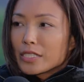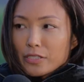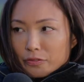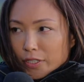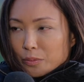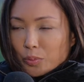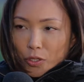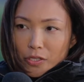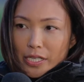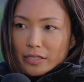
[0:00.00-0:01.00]
a different
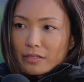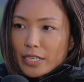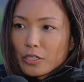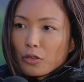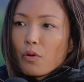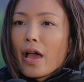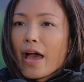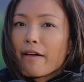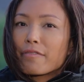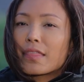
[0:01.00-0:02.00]
person that you don't
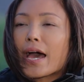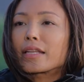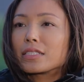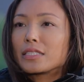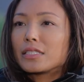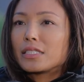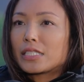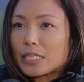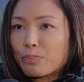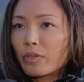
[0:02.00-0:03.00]
have that
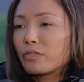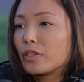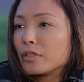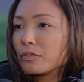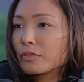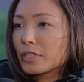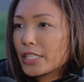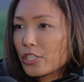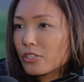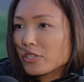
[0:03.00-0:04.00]
deep of a
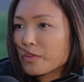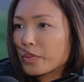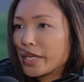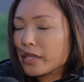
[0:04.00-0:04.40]
relationship with.